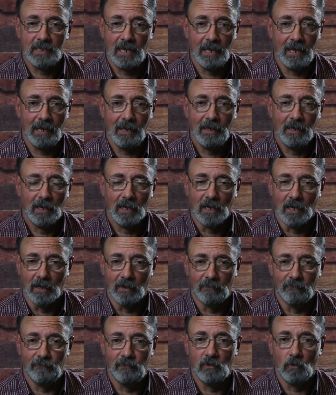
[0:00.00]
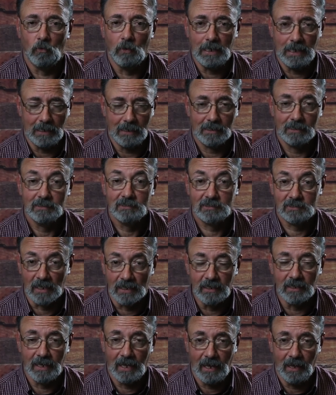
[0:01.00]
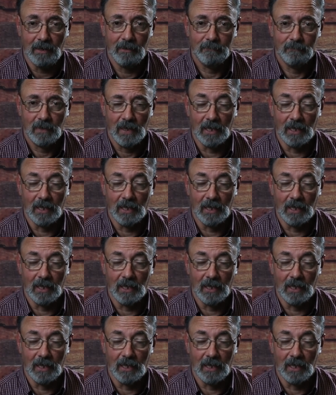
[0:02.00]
day of the week, Sunday,